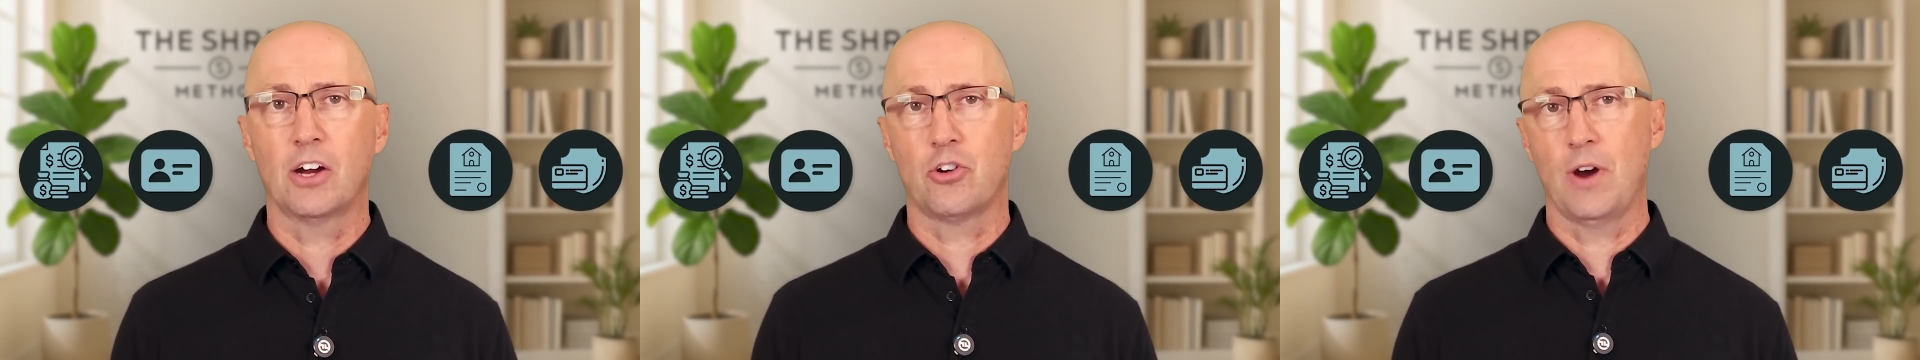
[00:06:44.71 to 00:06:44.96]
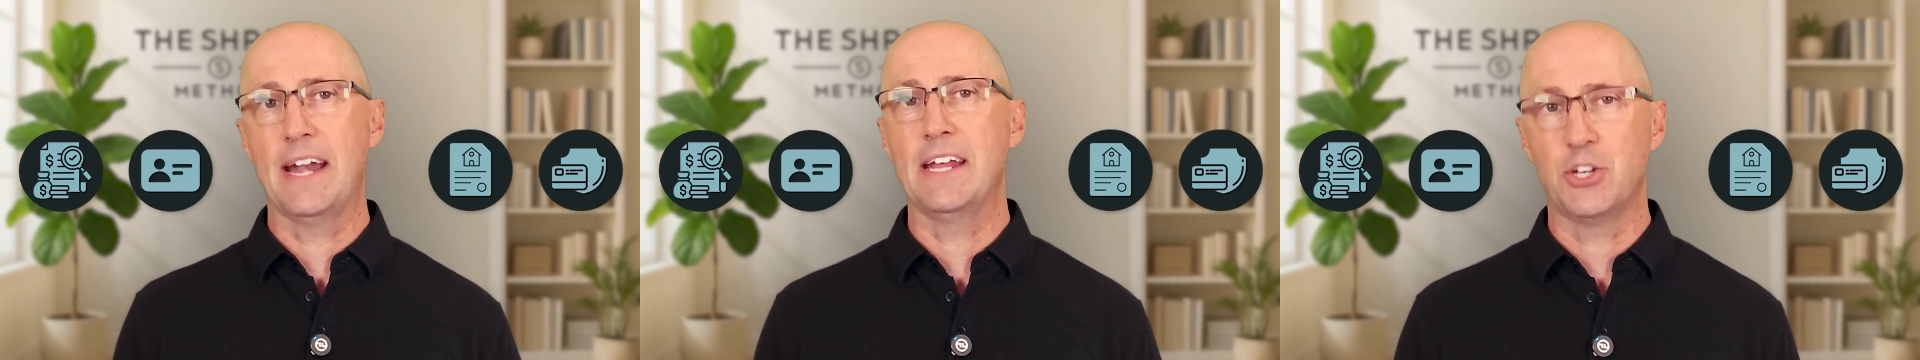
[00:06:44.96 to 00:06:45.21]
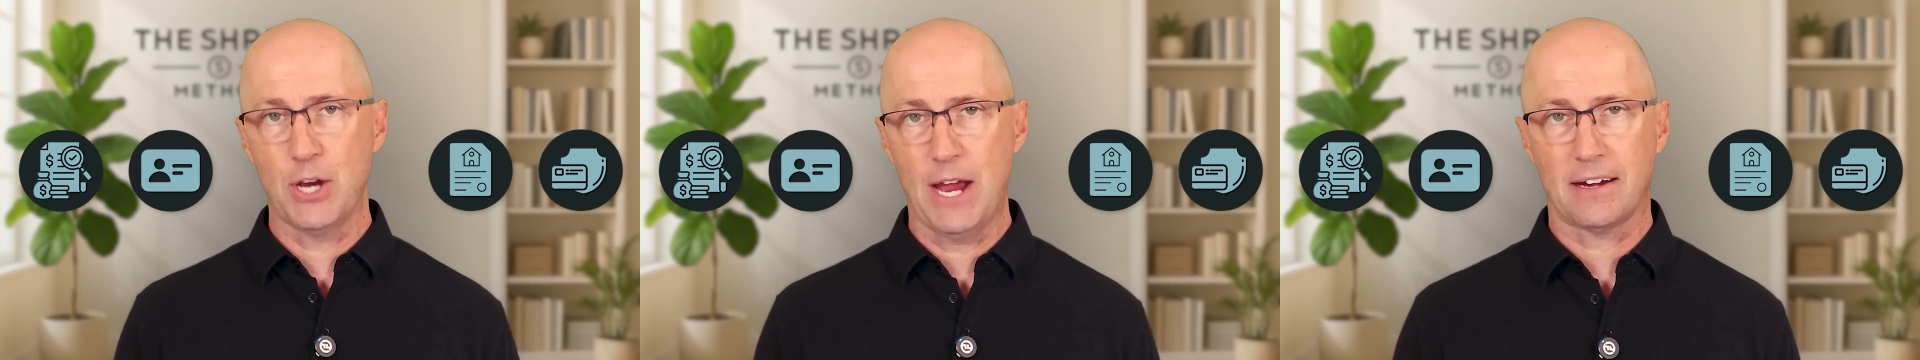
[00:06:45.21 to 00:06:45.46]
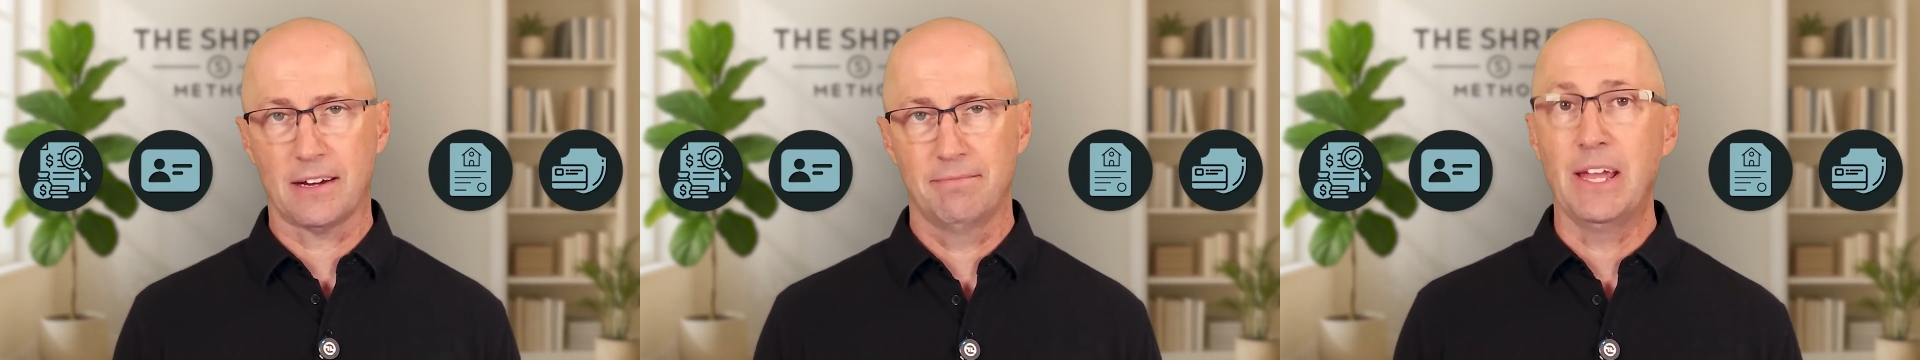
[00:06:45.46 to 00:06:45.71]
a credit
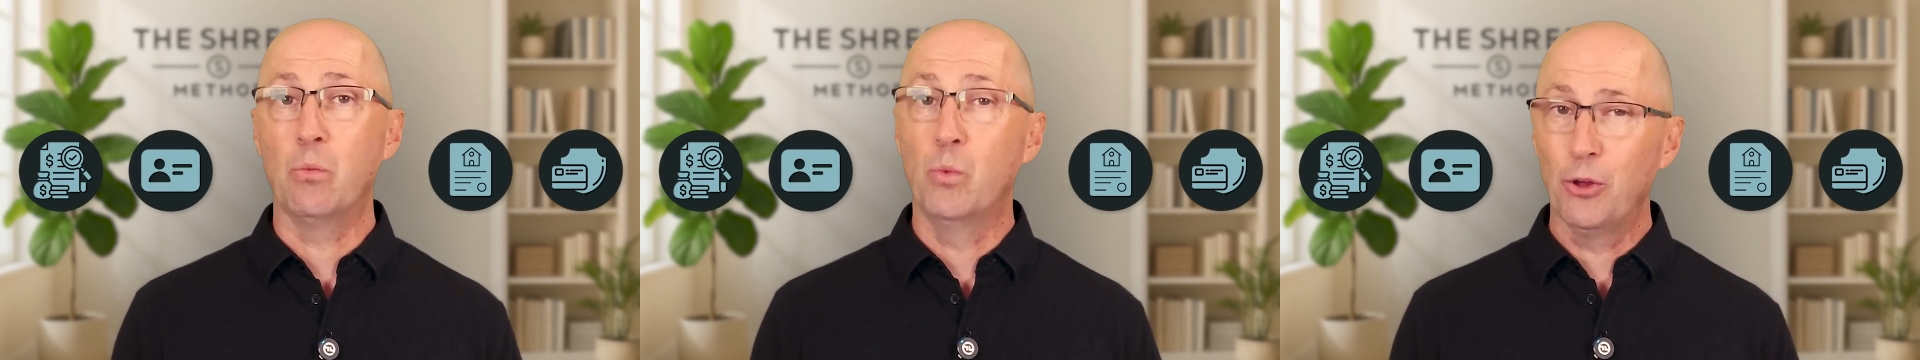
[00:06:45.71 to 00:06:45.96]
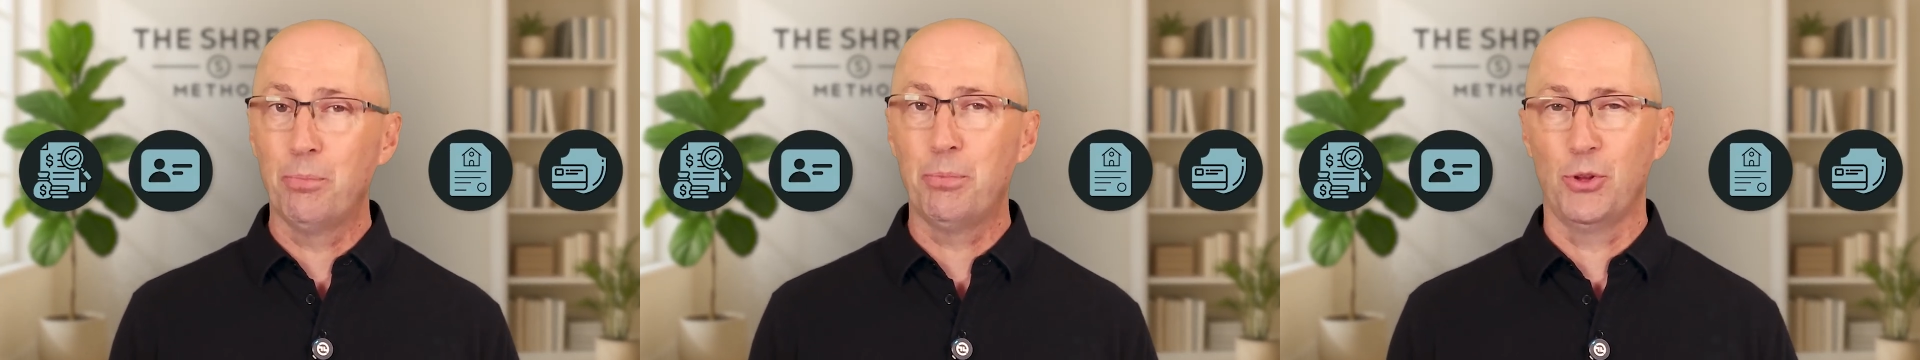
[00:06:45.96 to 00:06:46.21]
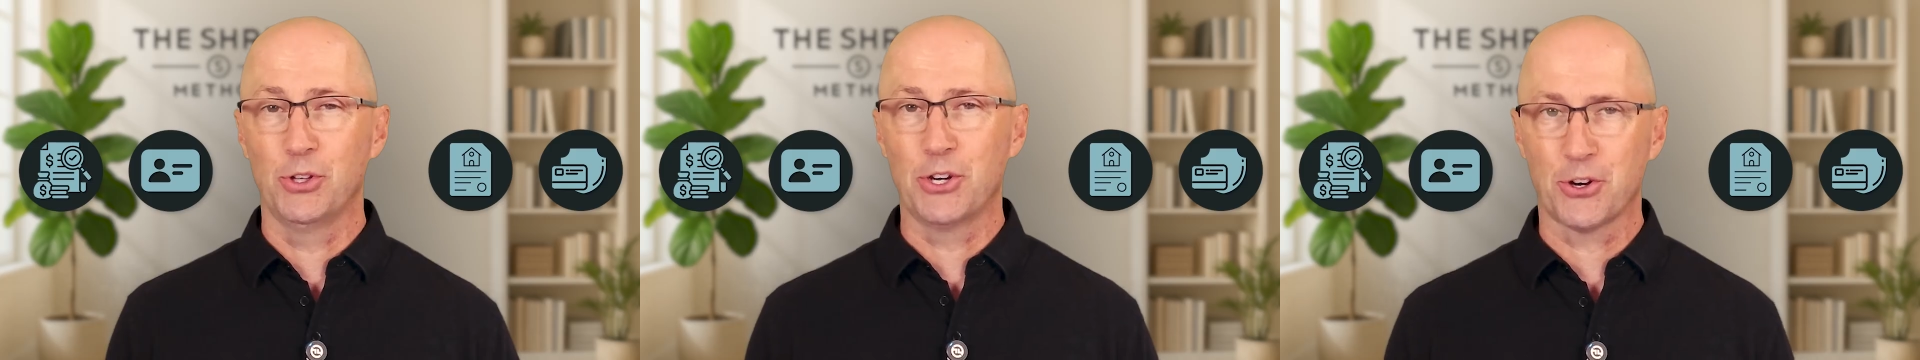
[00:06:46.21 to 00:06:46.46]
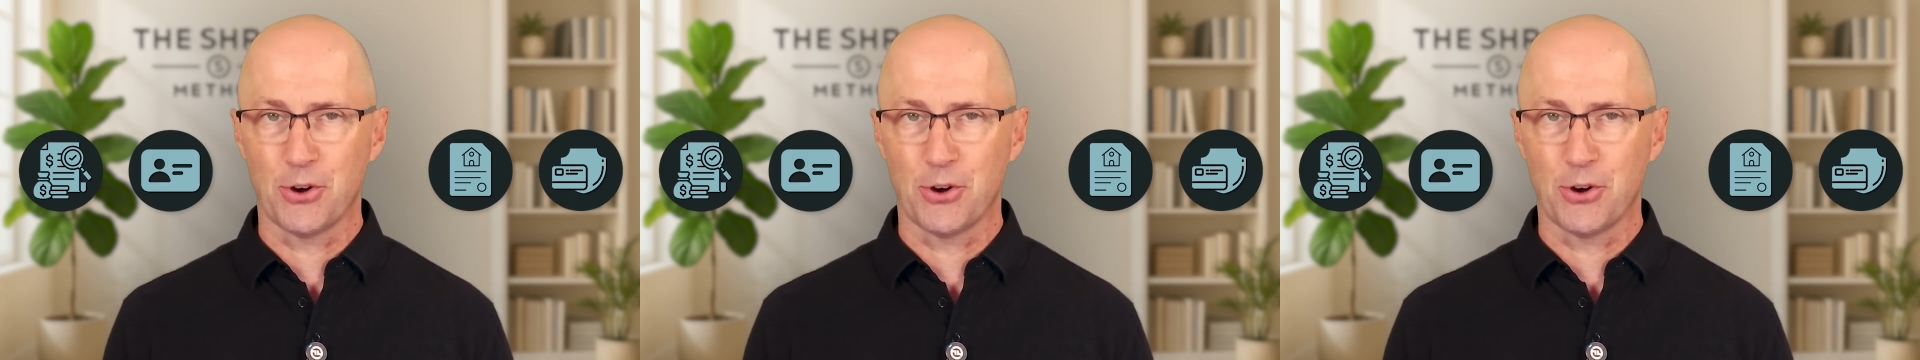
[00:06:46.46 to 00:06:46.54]
check. They will pull your